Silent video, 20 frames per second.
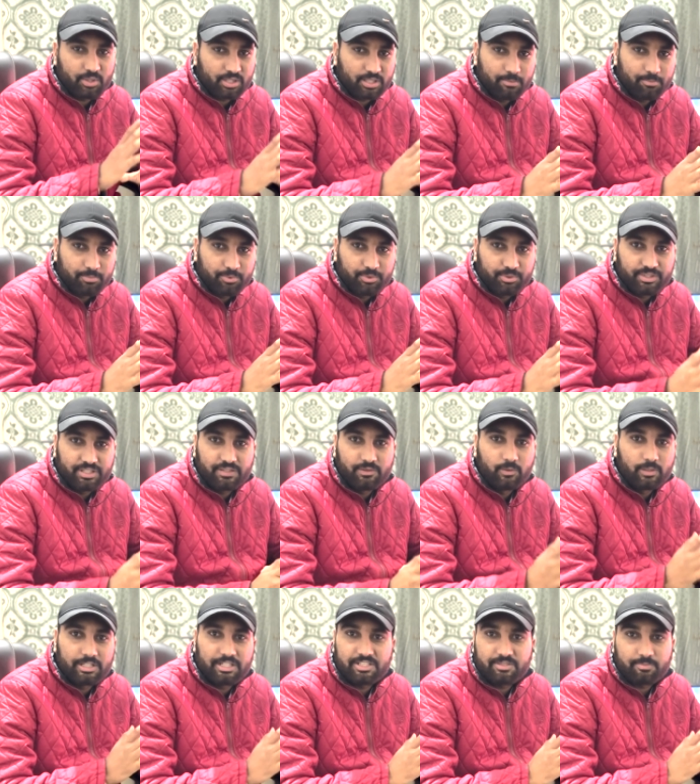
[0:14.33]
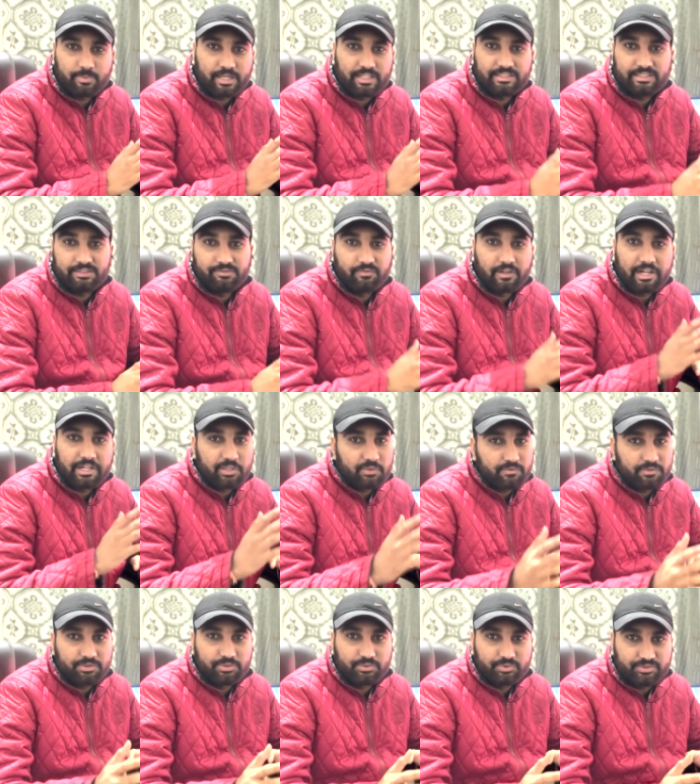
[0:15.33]
your computer, what is Python, why do
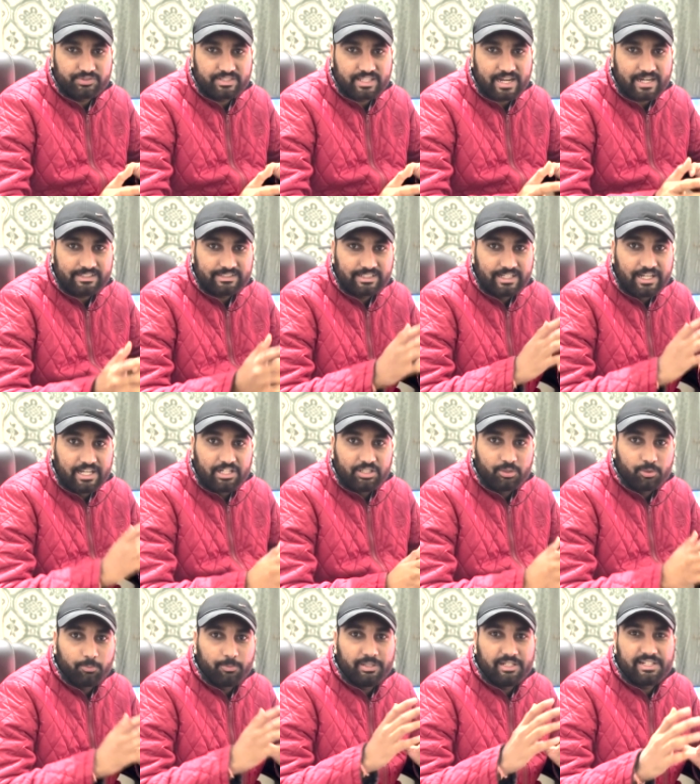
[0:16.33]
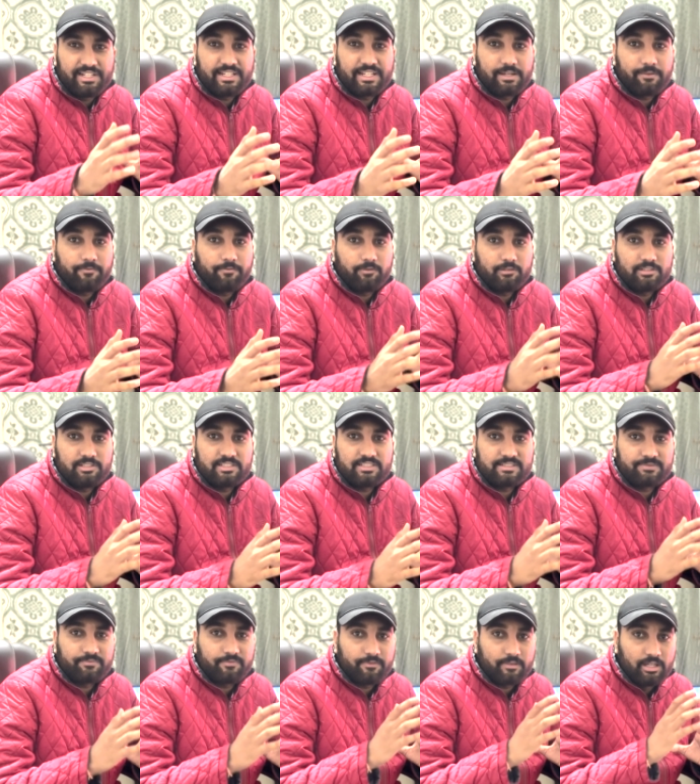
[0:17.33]
we use that to building a full
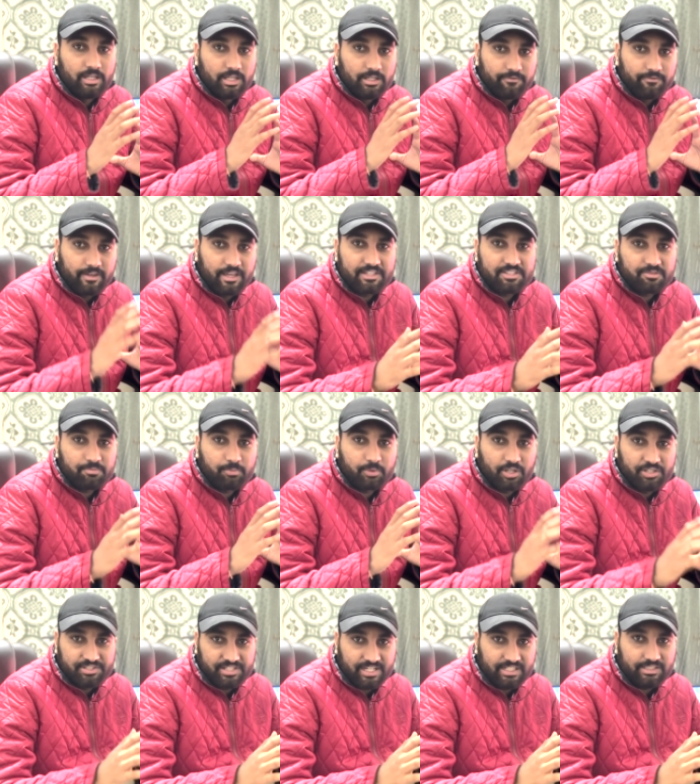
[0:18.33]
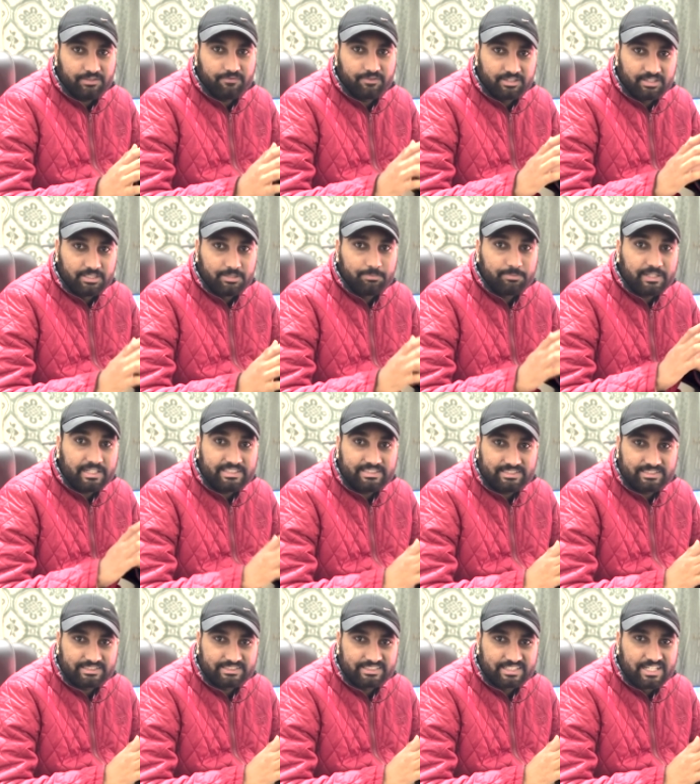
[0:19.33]
fetch project with the
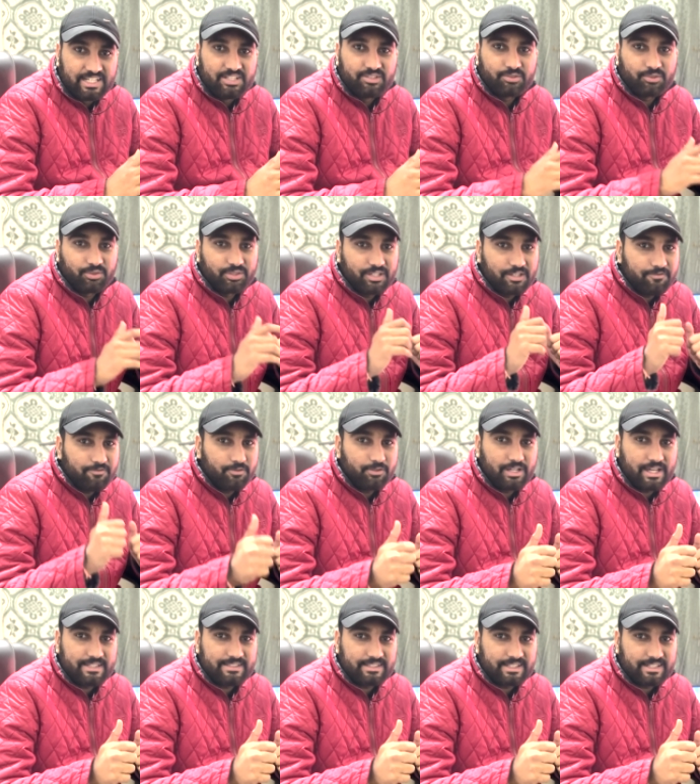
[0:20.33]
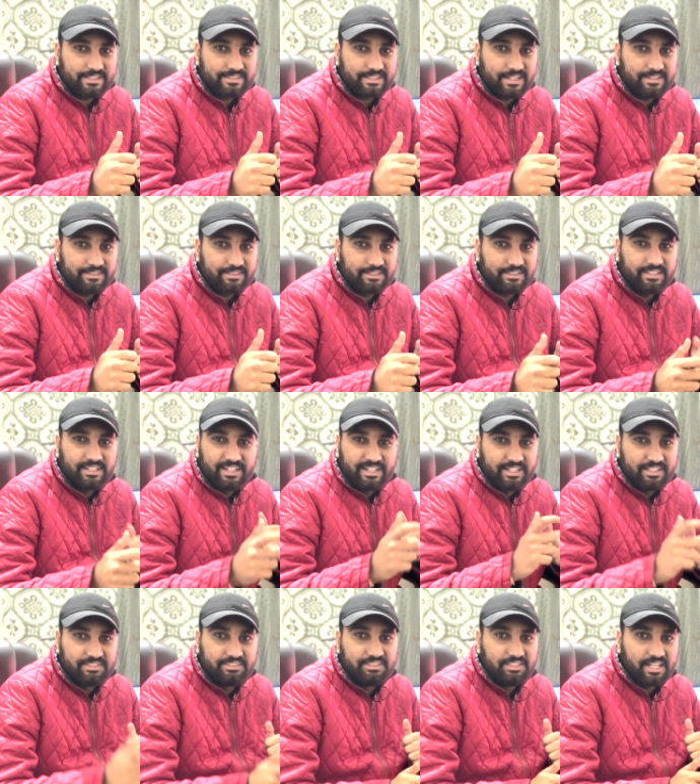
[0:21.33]
Python. So if you guys are
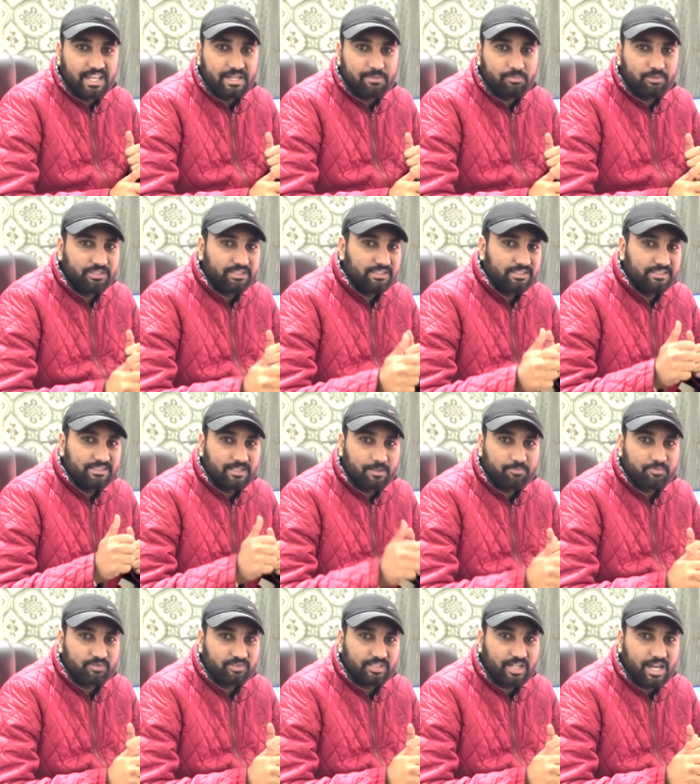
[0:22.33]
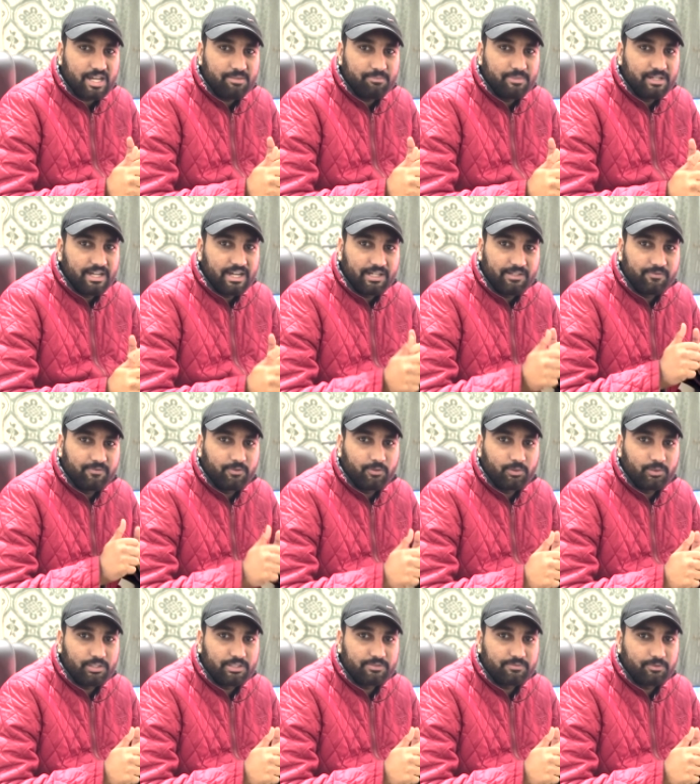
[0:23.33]
excited, hit the like button, subscribe and
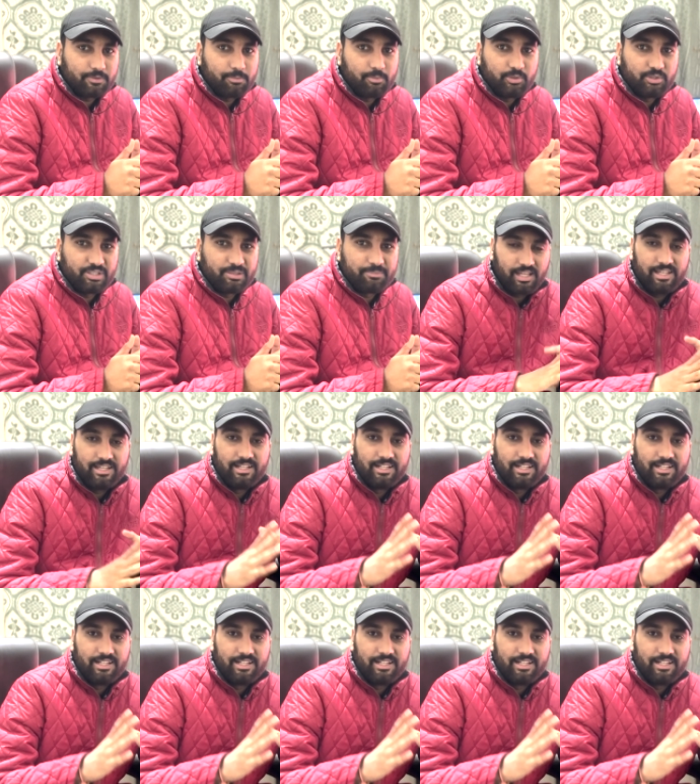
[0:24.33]
follow us for more.